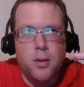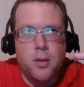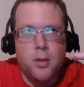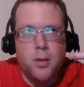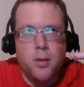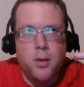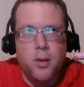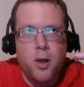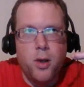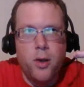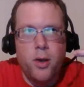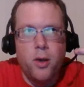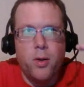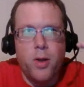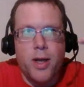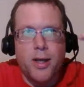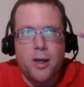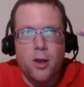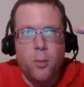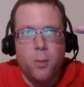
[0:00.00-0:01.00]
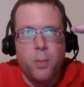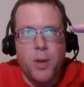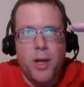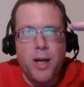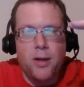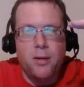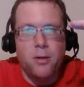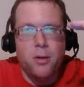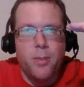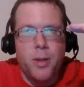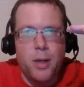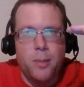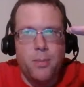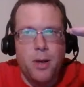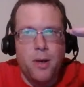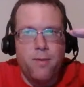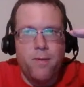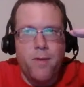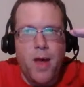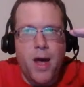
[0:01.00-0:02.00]
he'll play a little bit
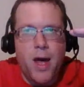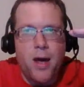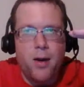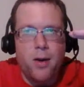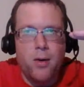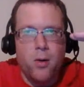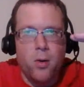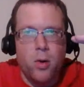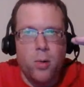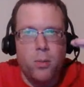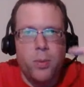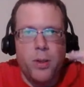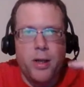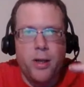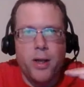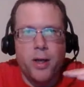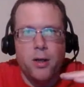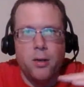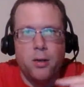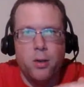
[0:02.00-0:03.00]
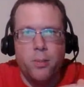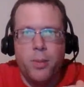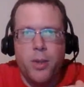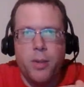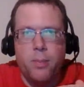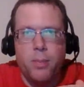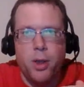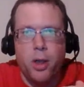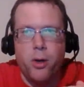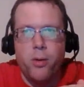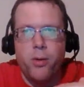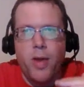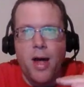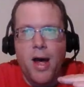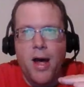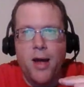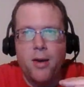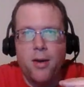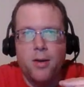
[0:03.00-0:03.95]
above that, or he'll play like a little bit below that.